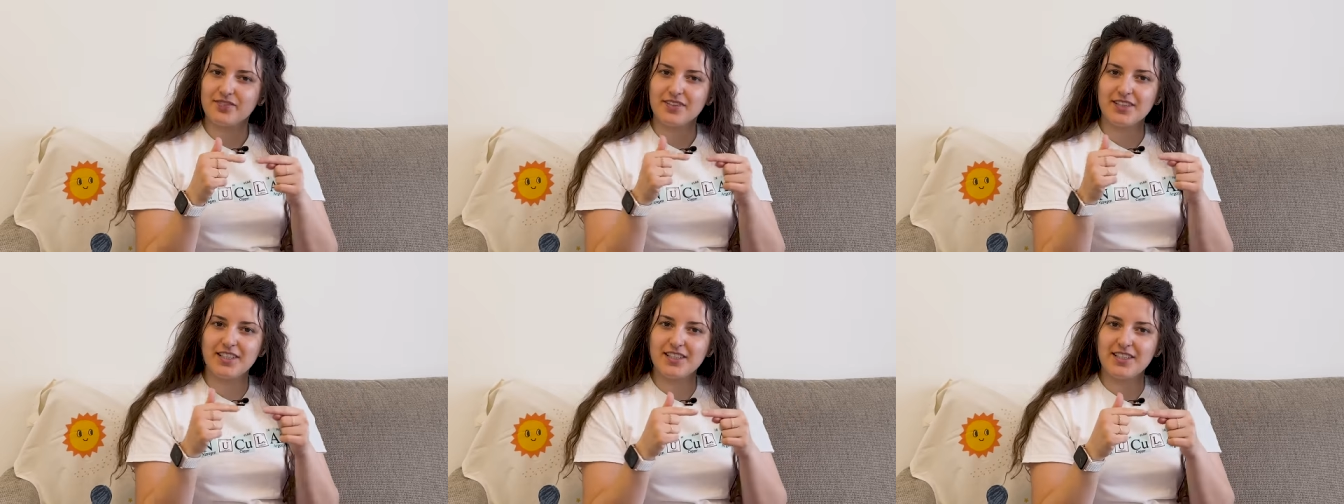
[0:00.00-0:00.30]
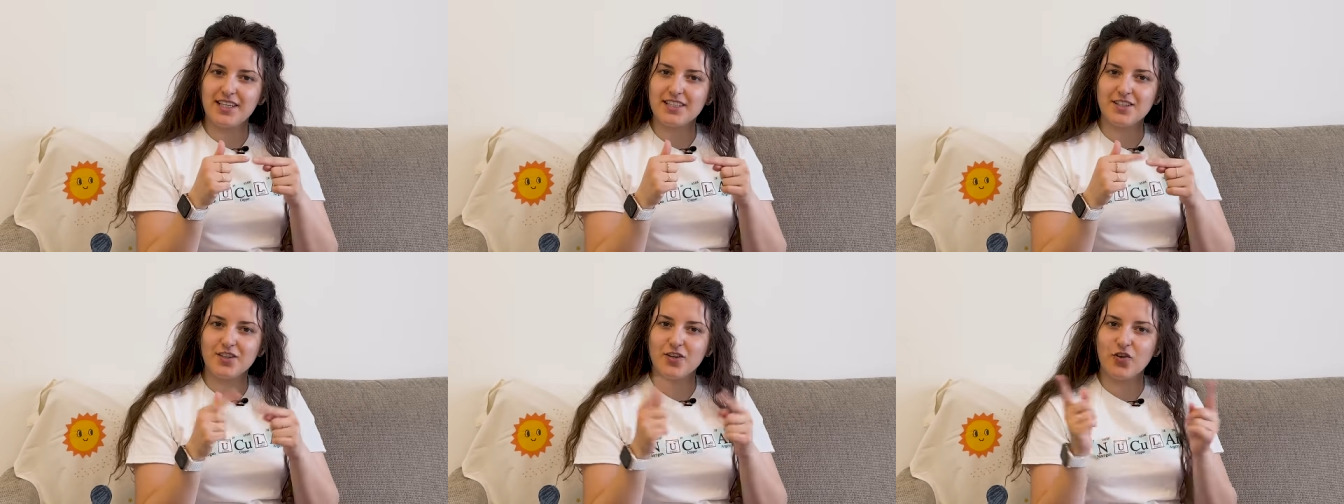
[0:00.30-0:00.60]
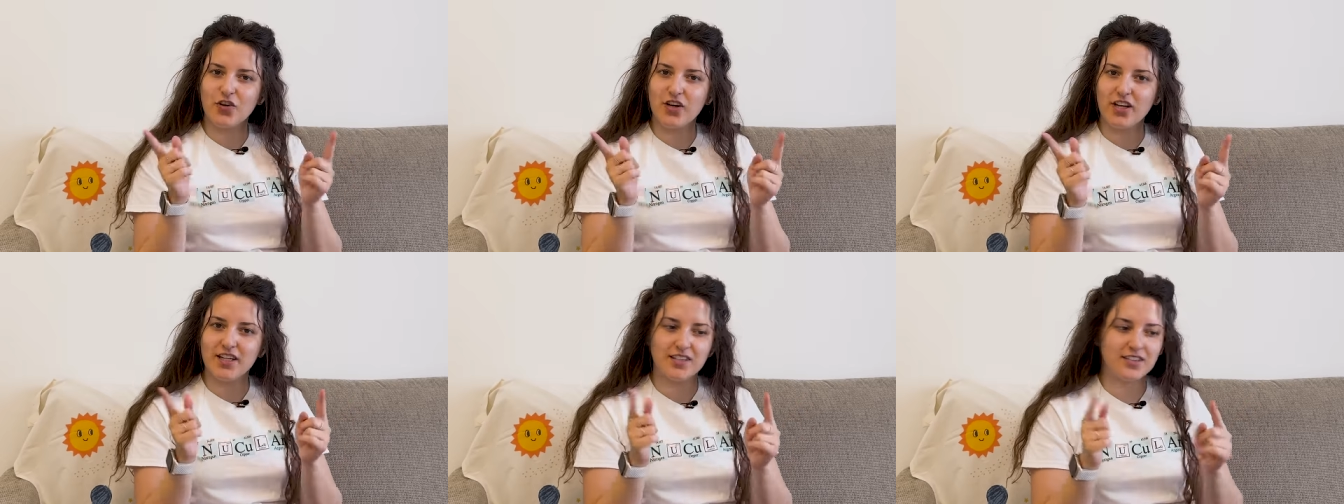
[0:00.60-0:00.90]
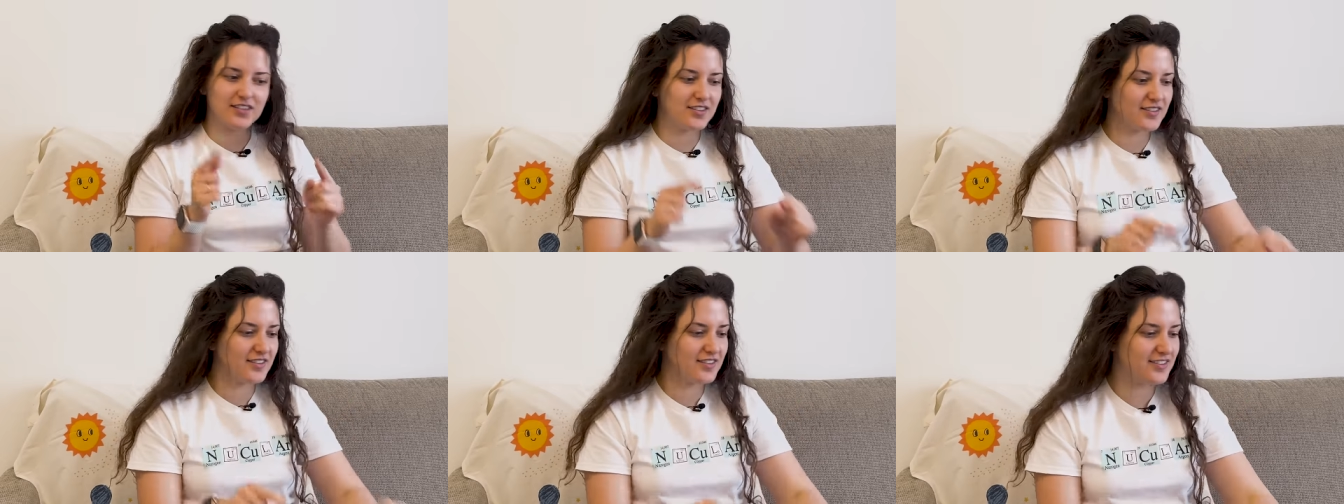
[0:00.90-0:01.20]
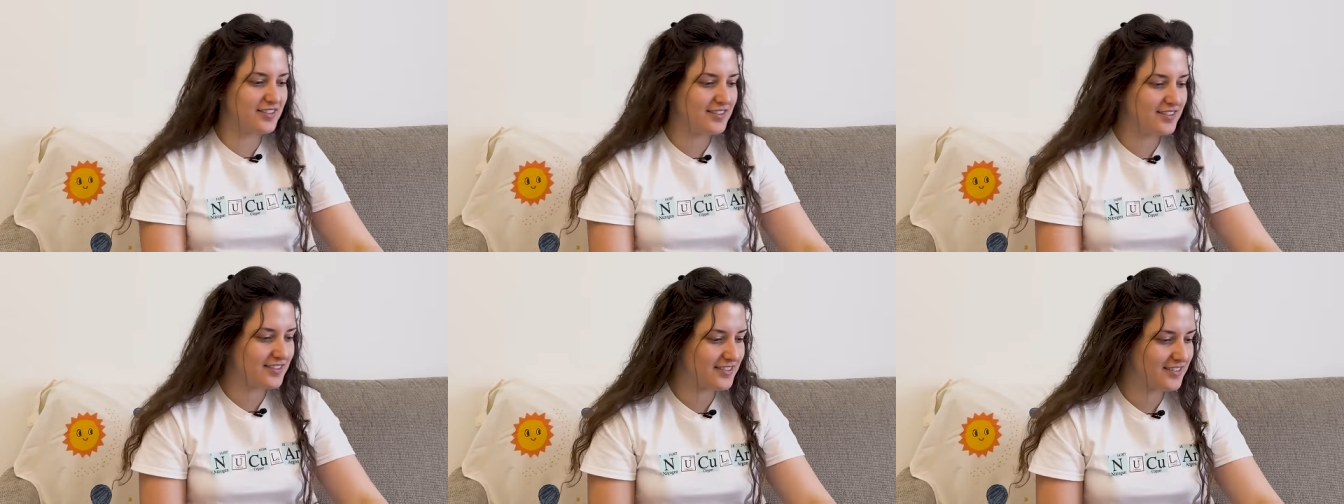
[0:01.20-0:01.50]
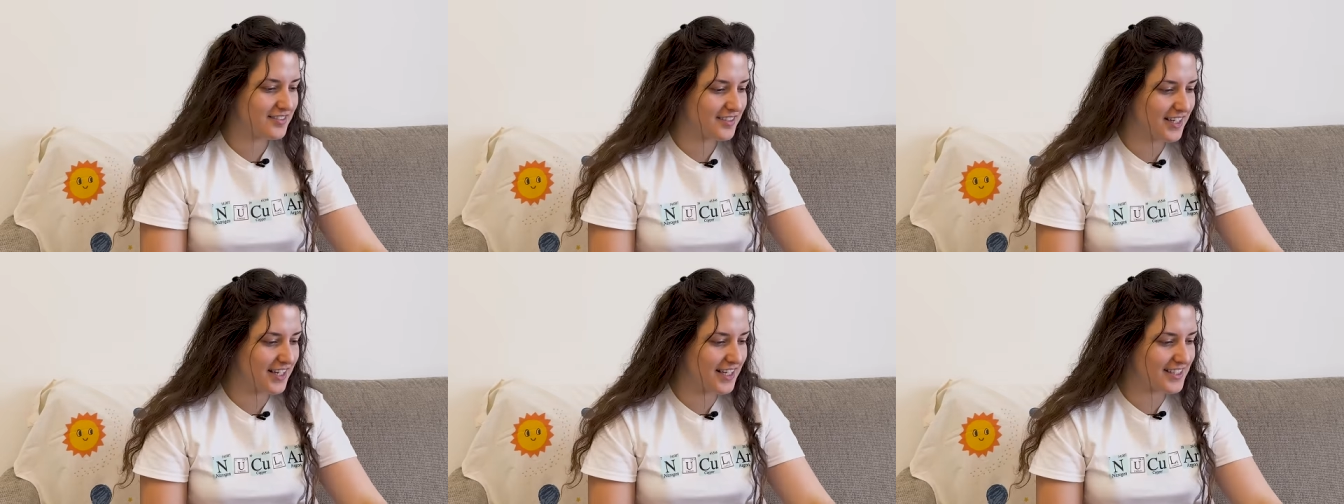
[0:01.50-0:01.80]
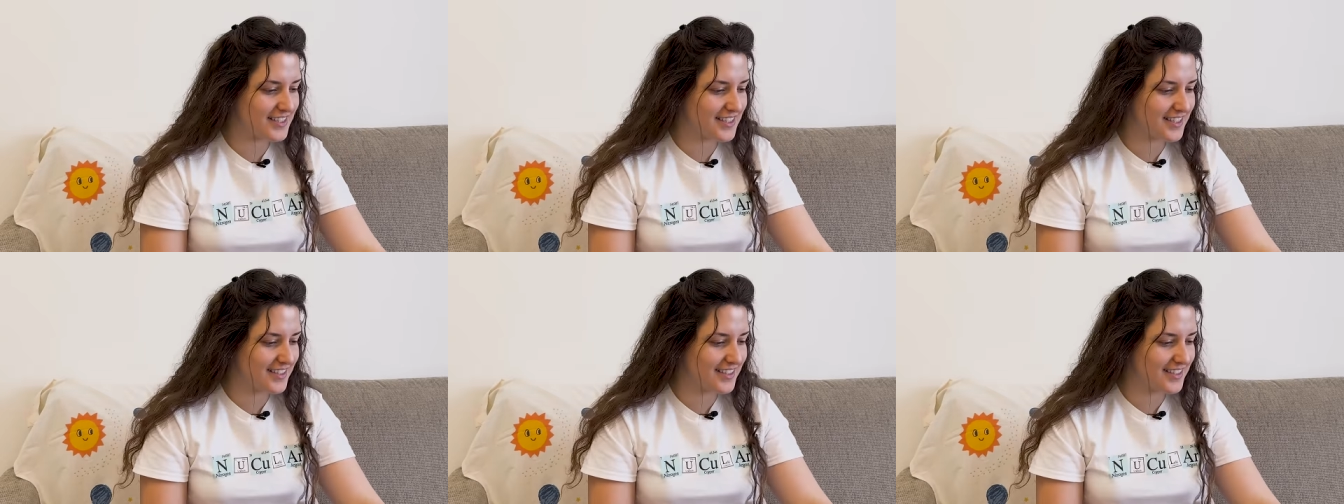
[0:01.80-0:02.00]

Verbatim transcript: it doesn't connect. Let's